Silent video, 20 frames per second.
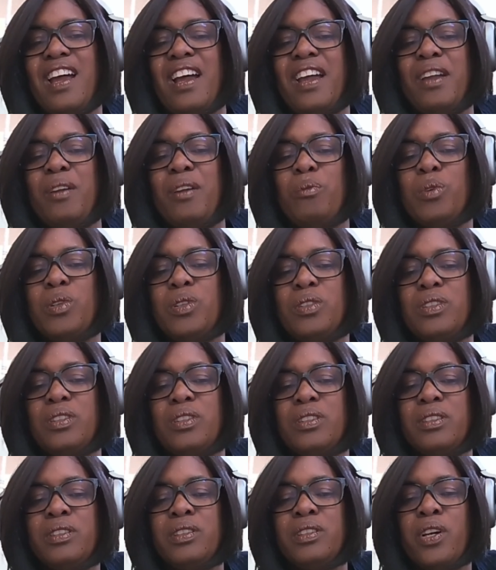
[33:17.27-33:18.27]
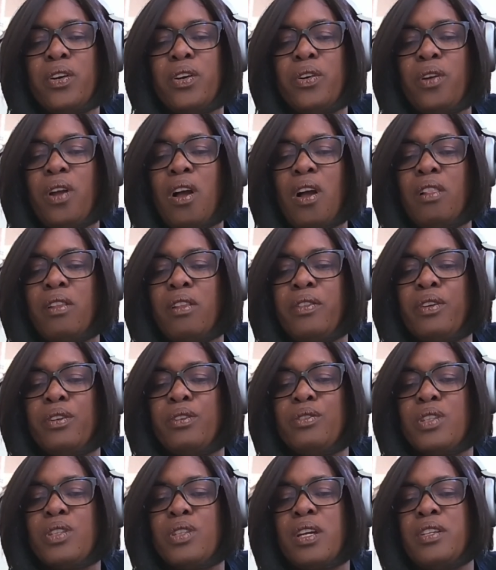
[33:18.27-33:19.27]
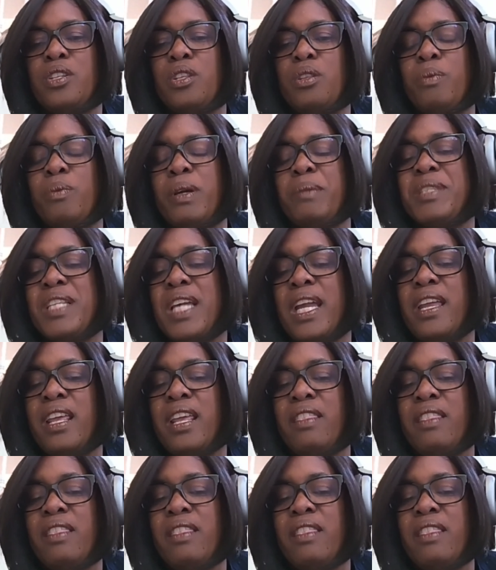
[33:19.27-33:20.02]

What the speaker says: I will load all of those onto the website,